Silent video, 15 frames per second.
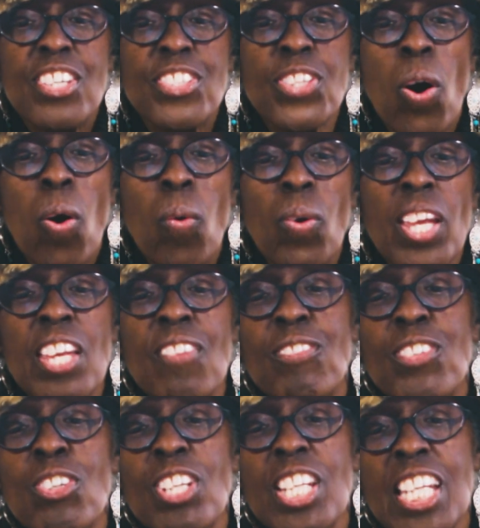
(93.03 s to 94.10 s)
So
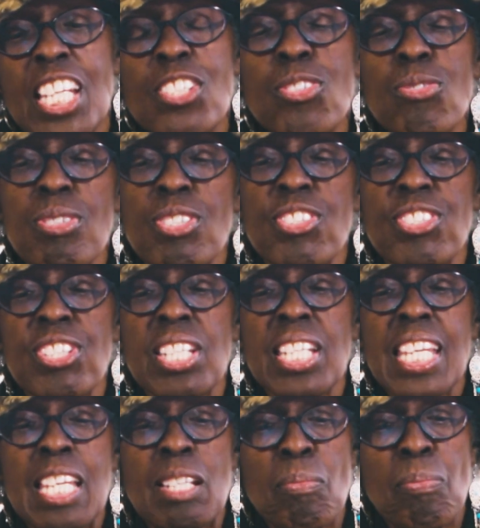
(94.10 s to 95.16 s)
if you're
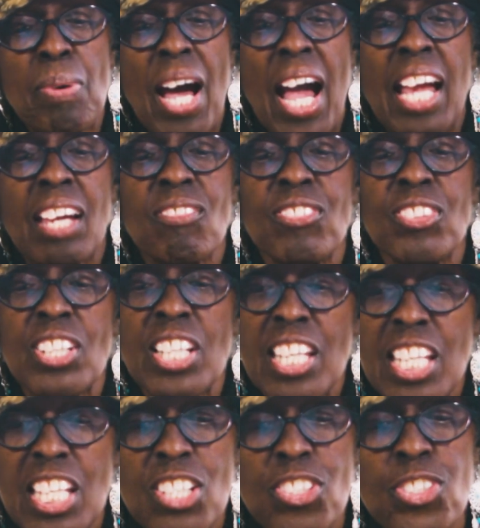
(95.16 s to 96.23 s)
interested in Pikeville
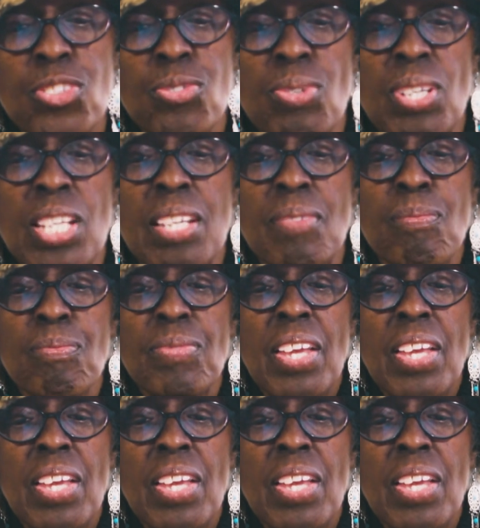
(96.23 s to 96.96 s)
history,